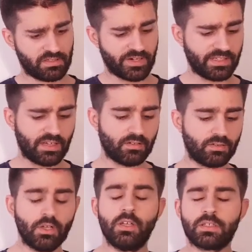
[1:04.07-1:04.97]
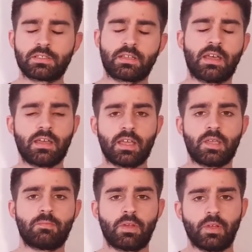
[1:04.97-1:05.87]
this right now,
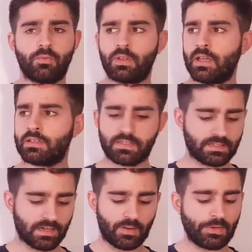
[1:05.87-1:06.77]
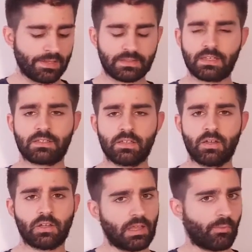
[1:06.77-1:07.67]
Skype, we got Instagram, we got
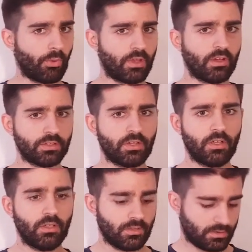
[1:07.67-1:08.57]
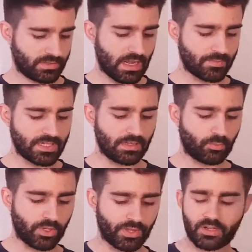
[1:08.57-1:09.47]
TikTok, and we got
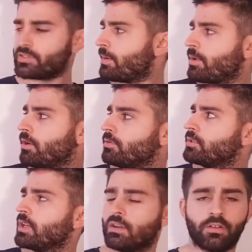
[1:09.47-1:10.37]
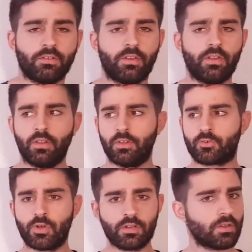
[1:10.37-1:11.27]
Snapchat. With our snap code here on the
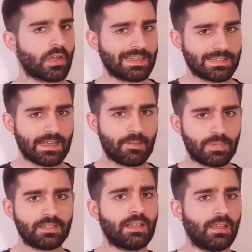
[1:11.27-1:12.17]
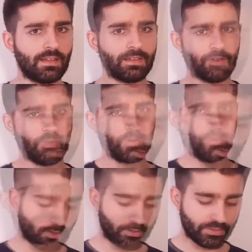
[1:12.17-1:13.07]
screen, you can snap it and you're
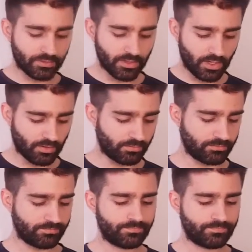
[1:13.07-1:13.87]
golden to go.